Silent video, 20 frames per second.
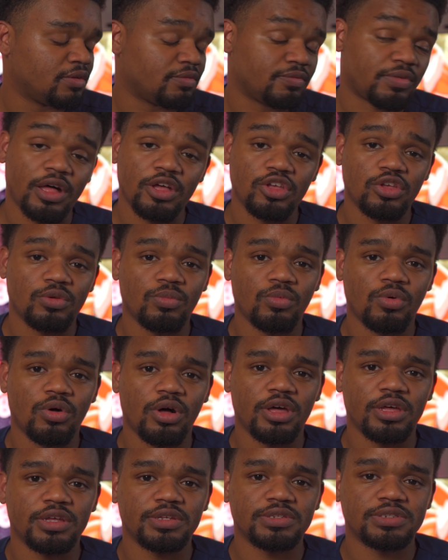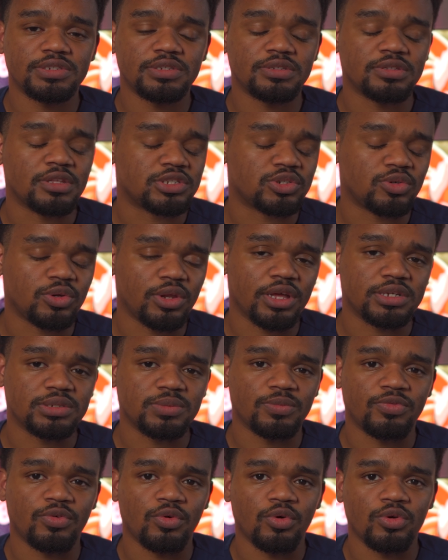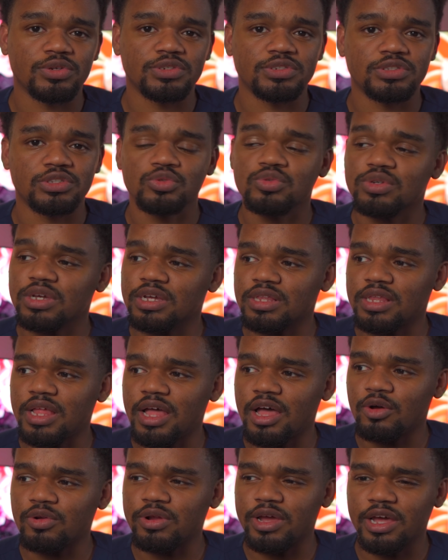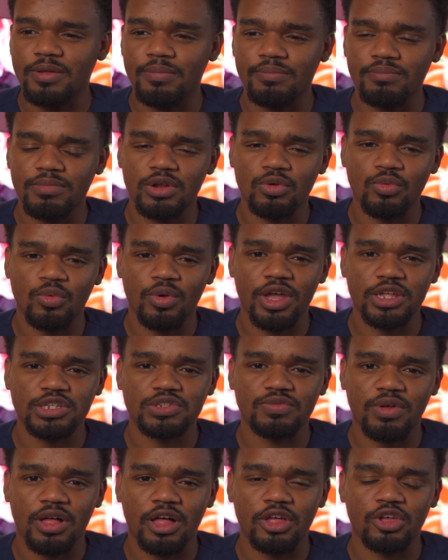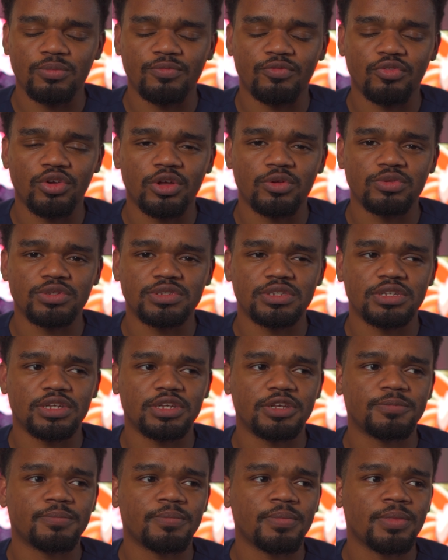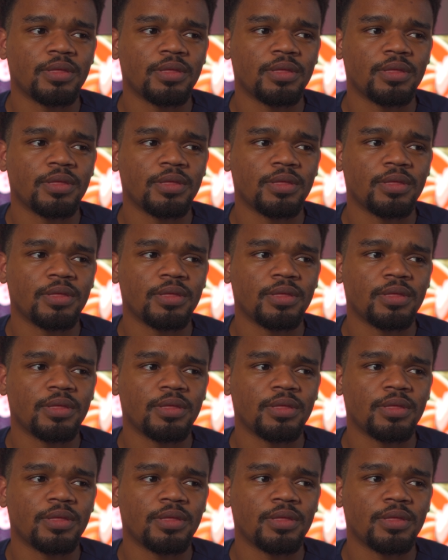Volume wise, the Sony XM4s do get loud at a mid-range volume frequency,